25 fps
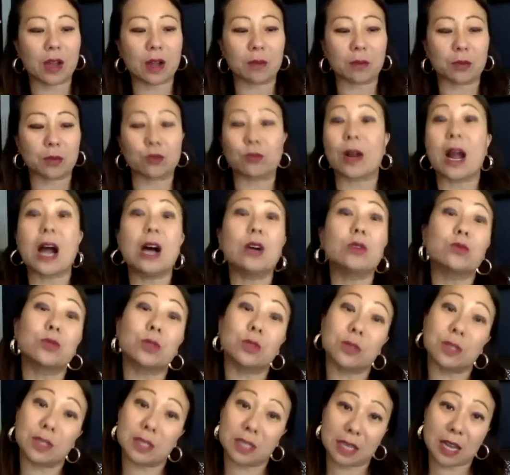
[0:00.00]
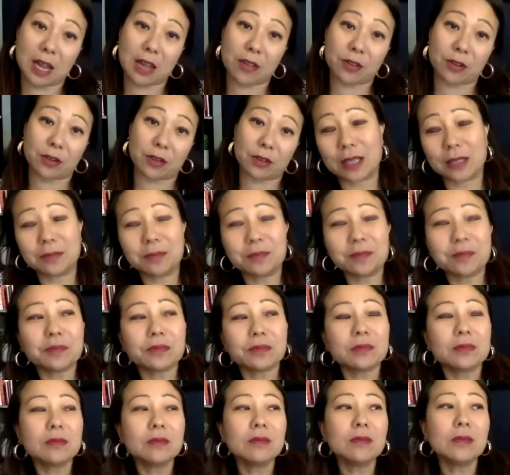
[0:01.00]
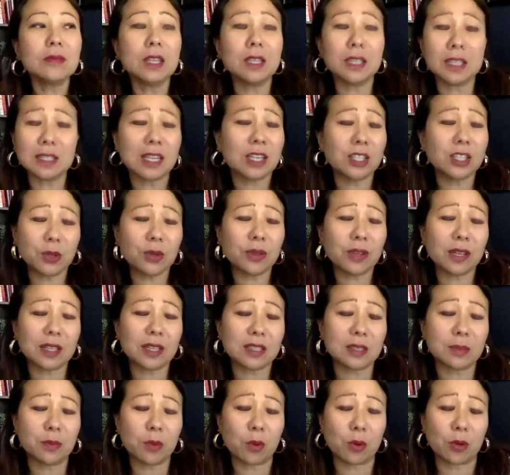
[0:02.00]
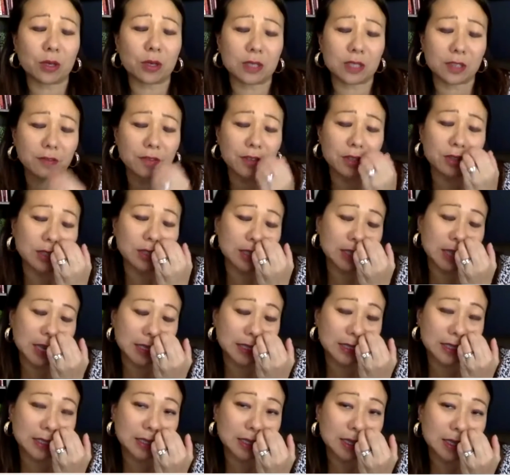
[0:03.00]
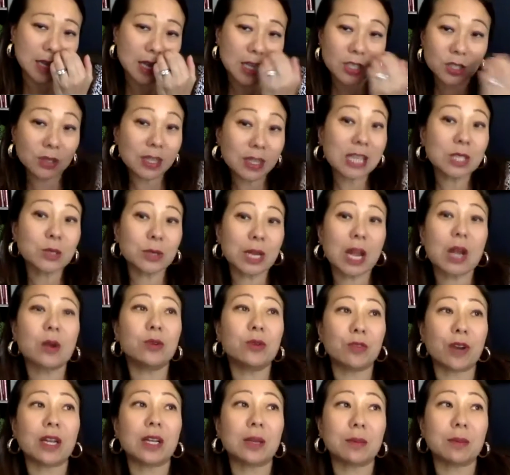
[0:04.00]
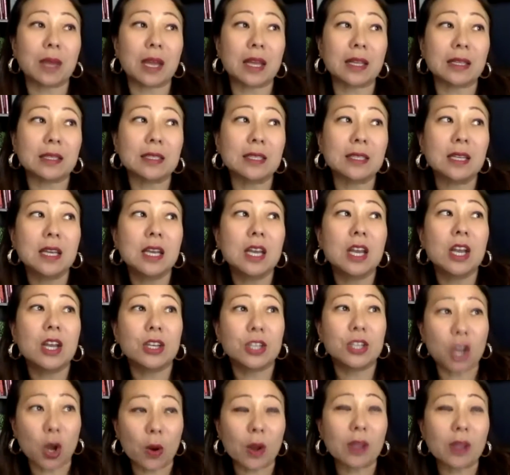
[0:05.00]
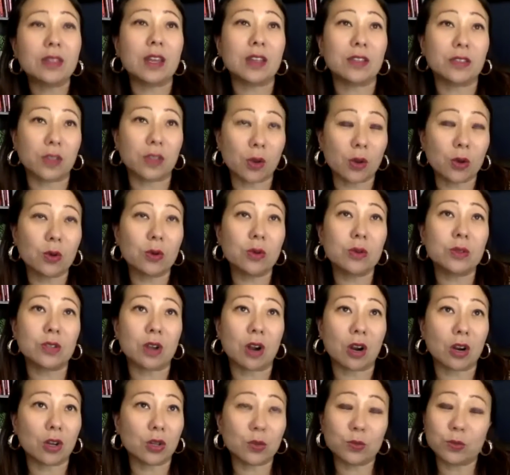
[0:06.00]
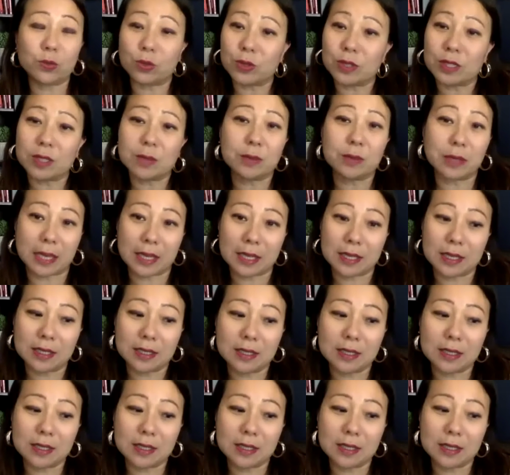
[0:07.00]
ground rules together, because I do think it's important to feel connected. So that's what I would recommend, knowing that those are the rules in place.